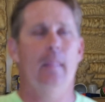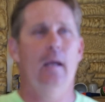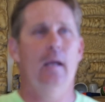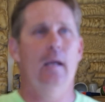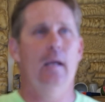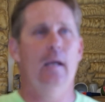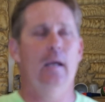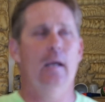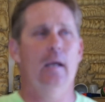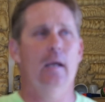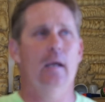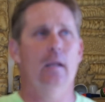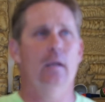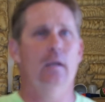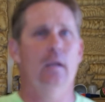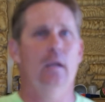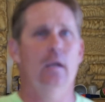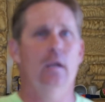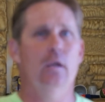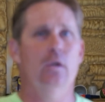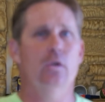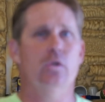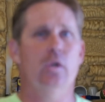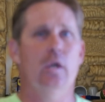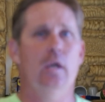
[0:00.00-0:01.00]
and it
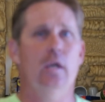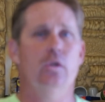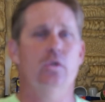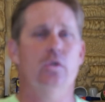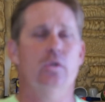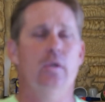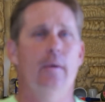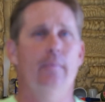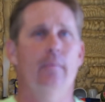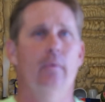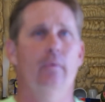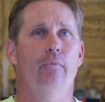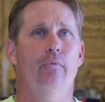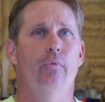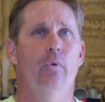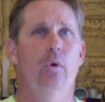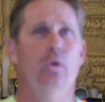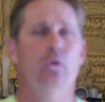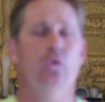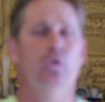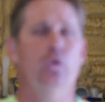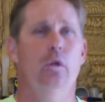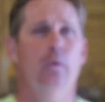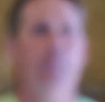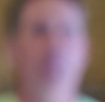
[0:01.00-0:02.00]
is a
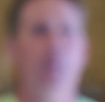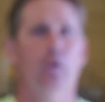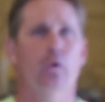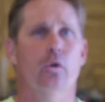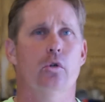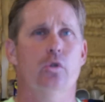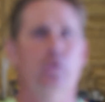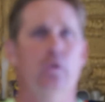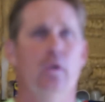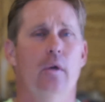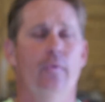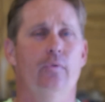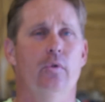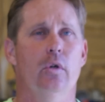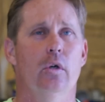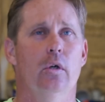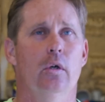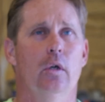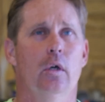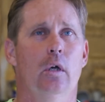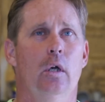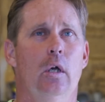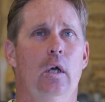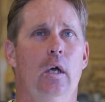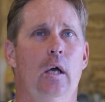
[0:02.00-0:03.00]
7-foot tubular sifter
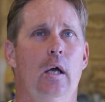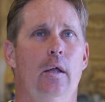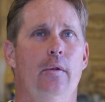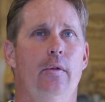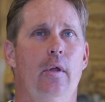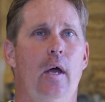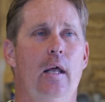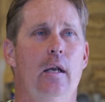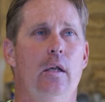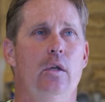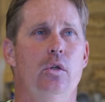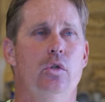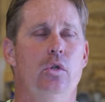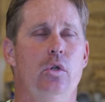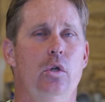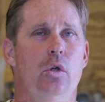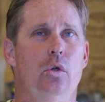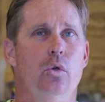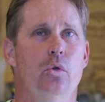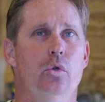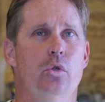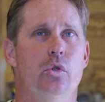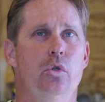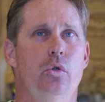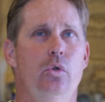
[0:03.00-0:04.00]
that is
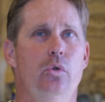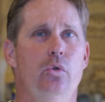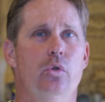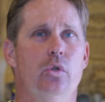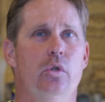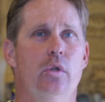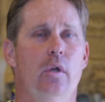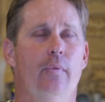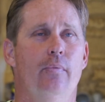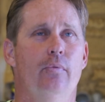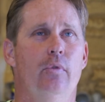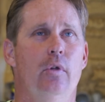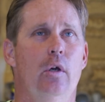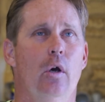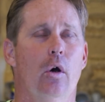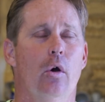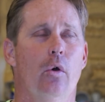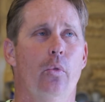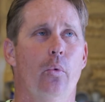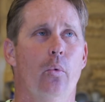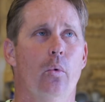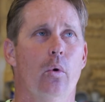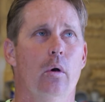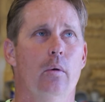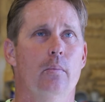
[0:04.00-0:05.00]
used to sift the
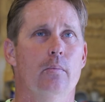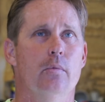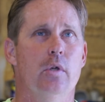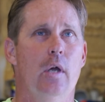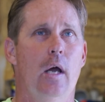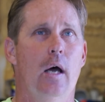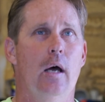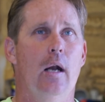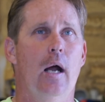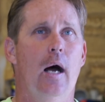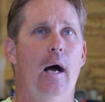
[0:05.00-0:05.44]
earthworms out.